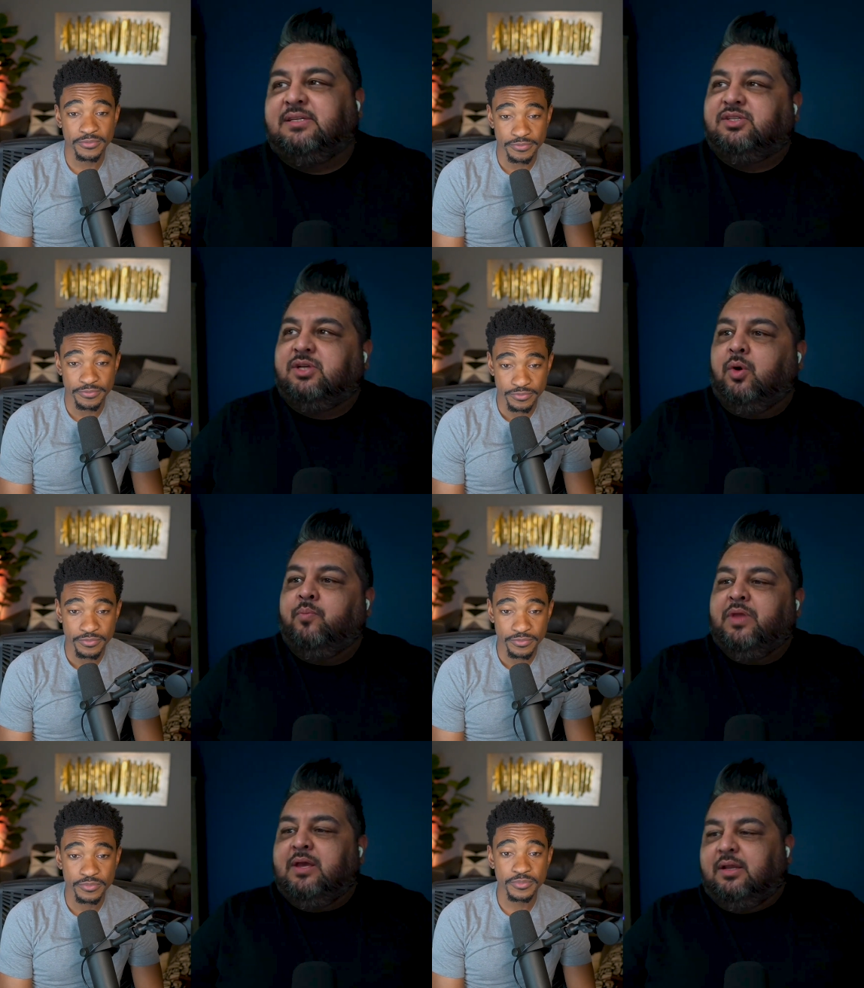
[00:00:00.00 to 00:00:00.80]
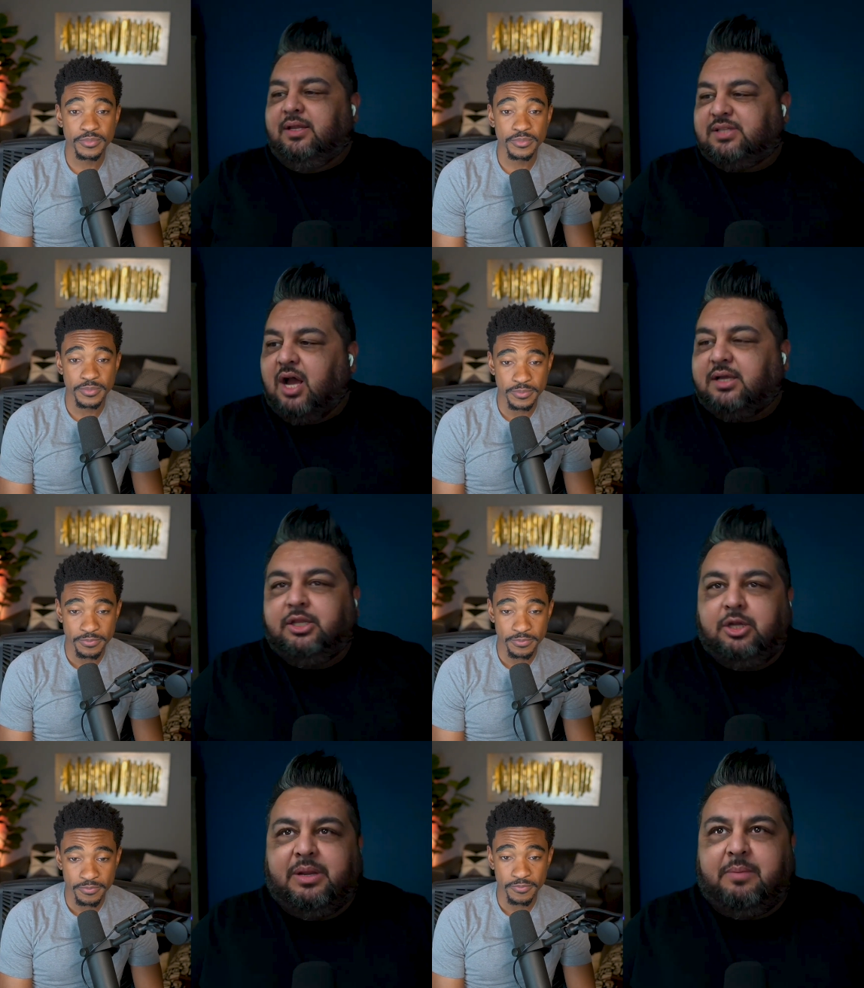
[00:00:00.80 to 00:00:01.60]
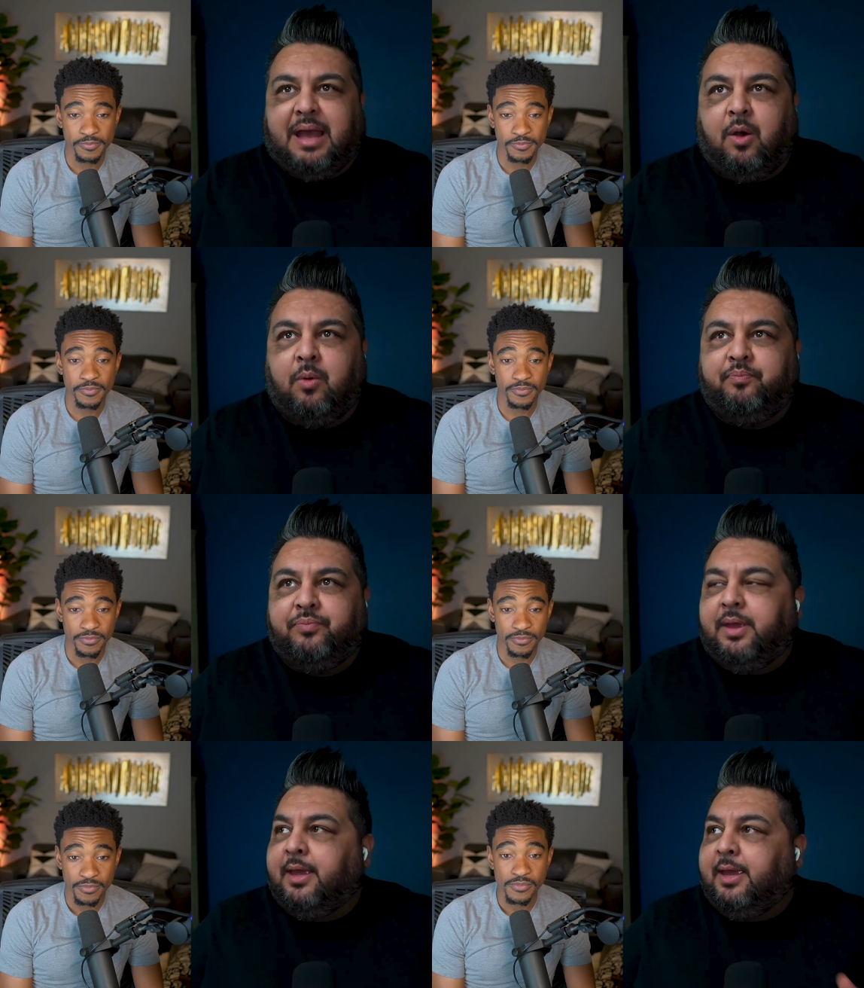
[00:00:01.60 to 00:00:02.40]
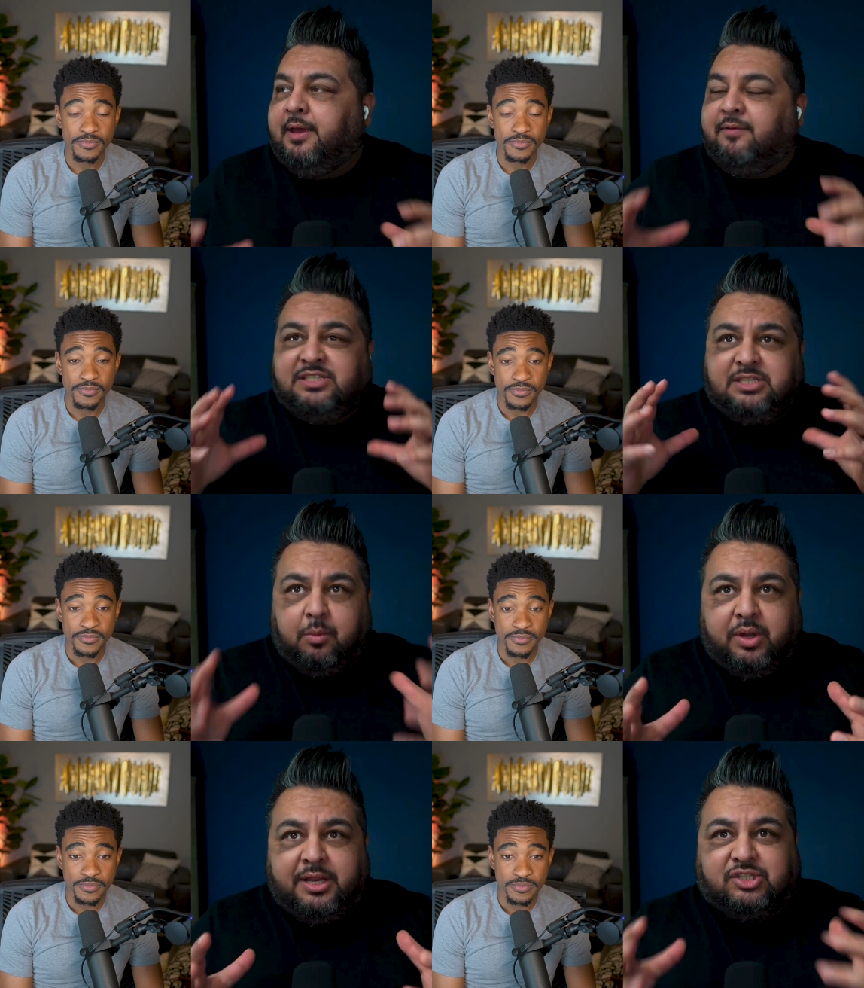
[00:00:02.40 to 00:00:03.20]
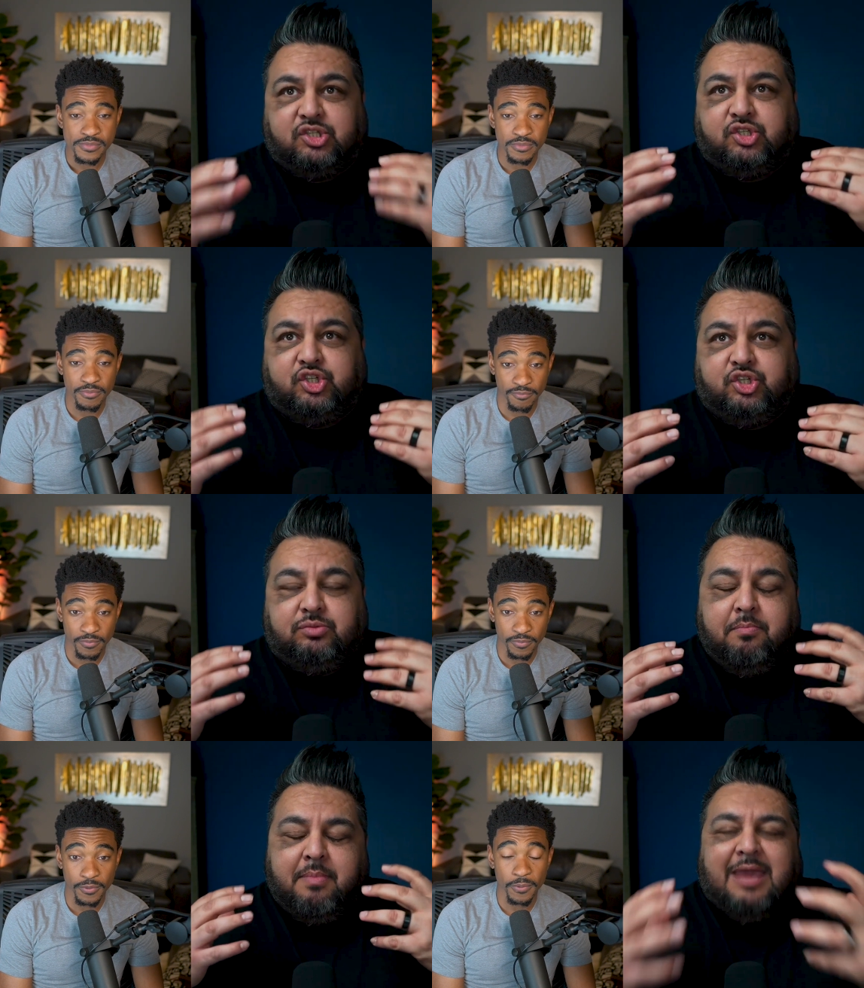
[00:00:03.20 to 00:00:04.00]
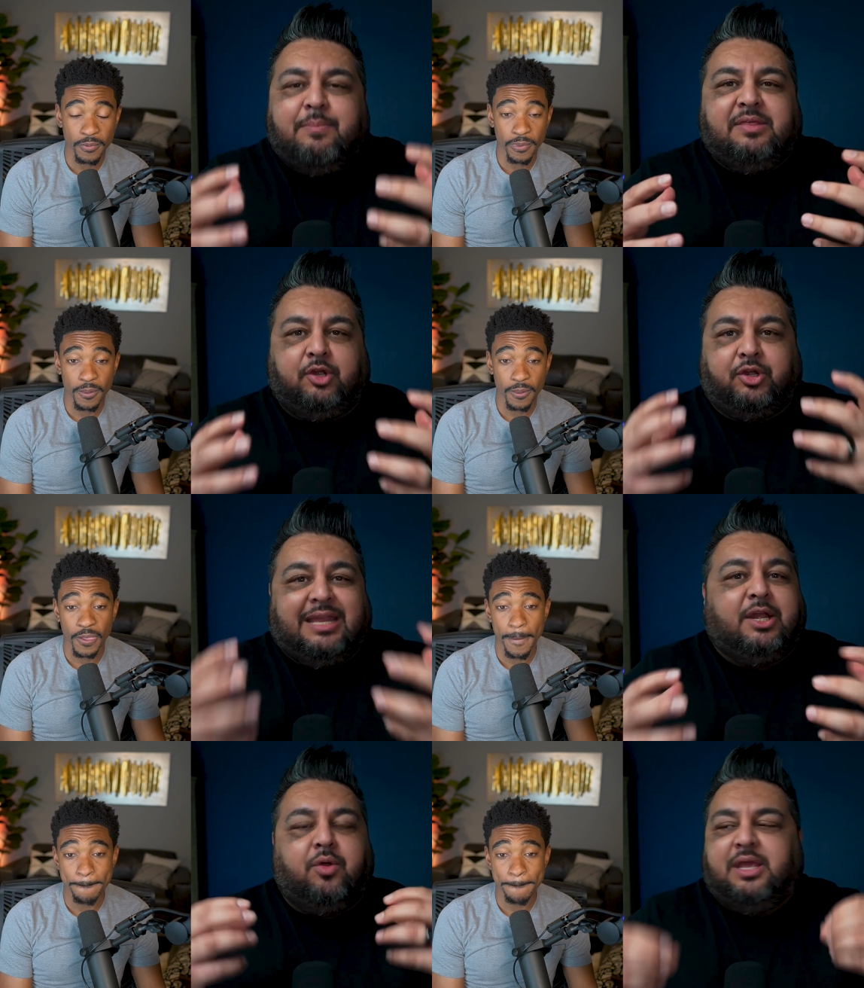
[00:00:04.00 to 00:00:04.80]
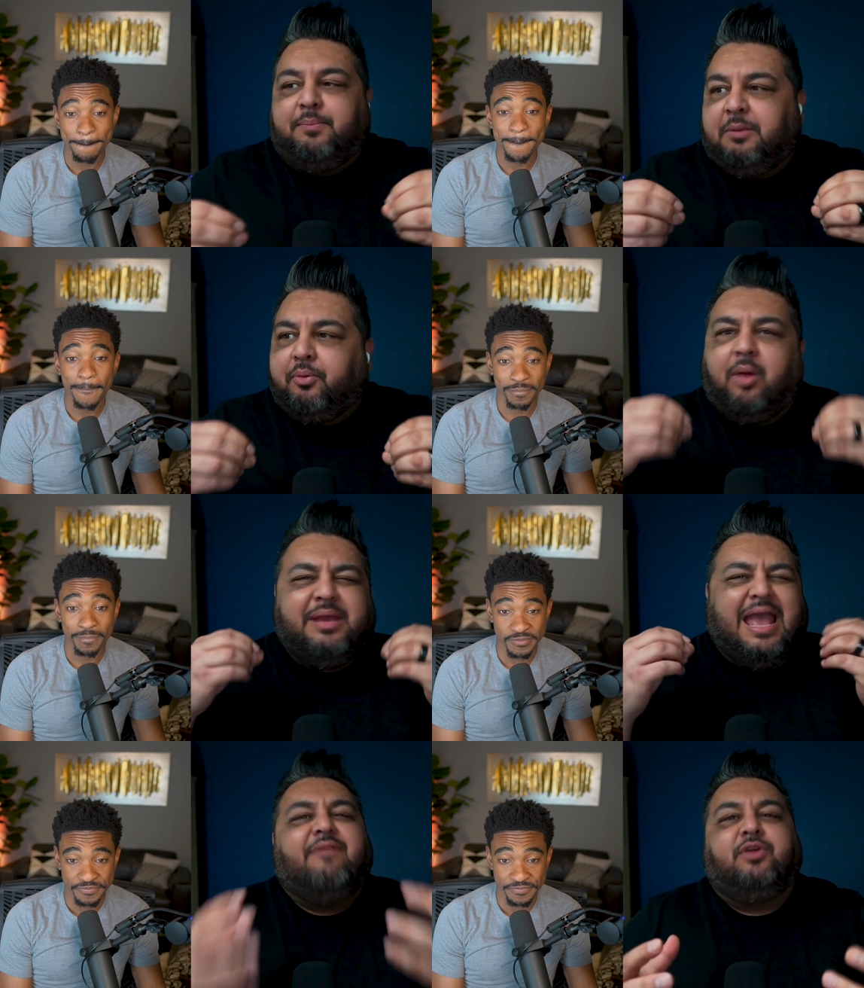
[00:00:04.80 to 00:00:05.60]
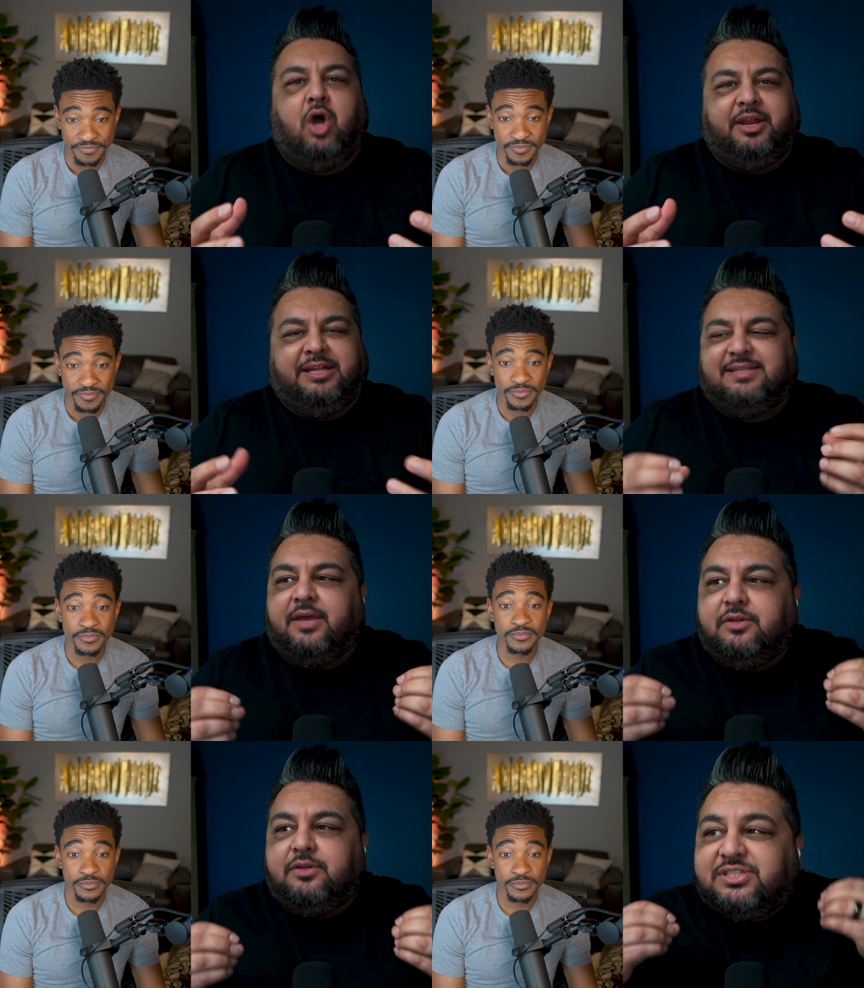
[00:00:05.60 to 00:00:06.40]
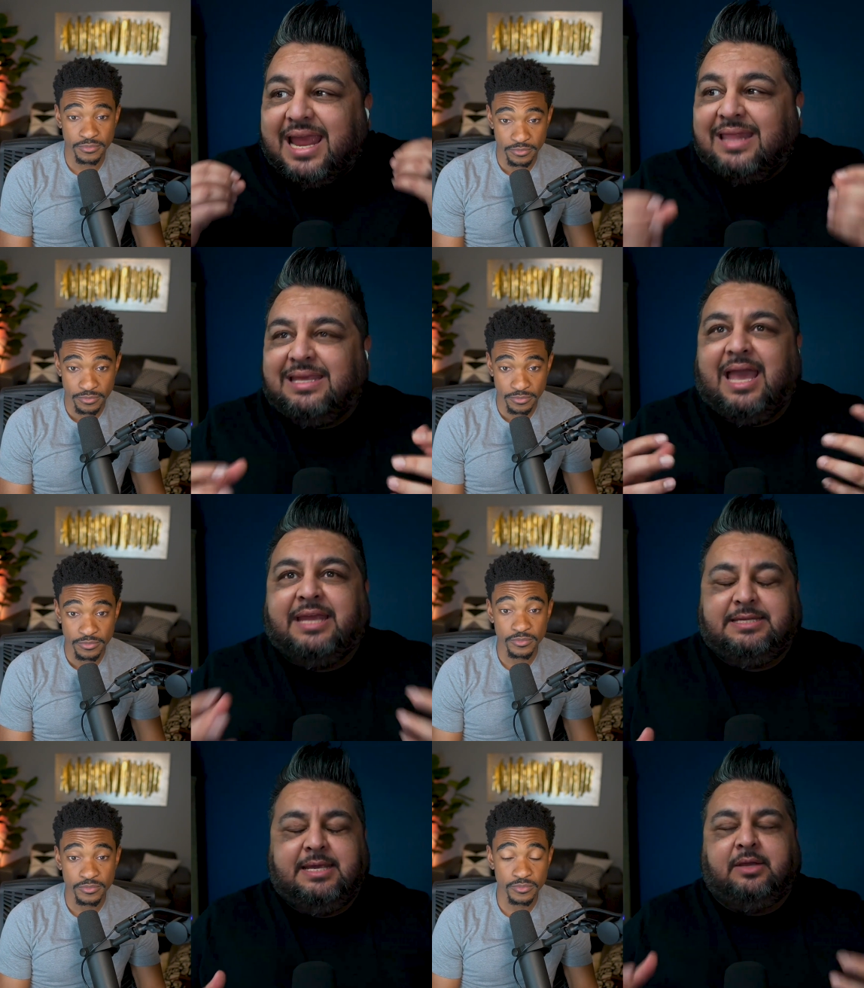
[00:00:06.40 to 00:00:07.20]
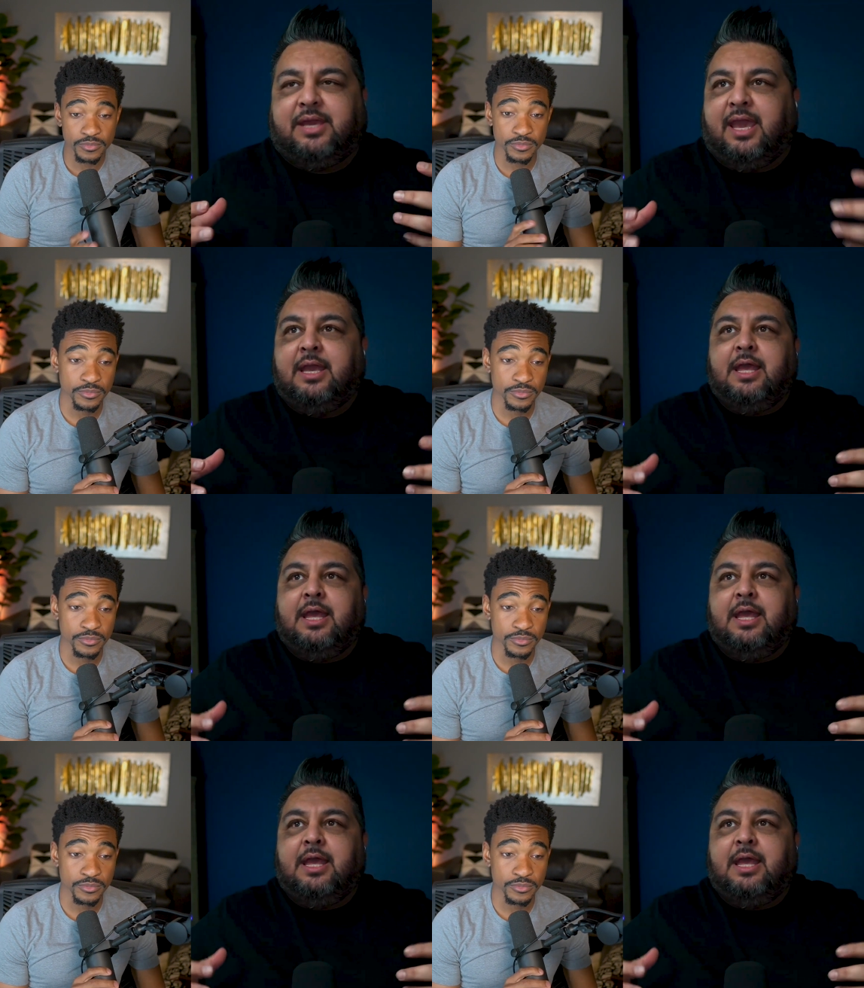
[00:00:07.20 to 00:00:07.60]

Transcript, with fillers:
Speaker 1: And so let's talk a little bit about, if someone is, maybe they're getting going, they probably have an audience, they understand the idea, okay,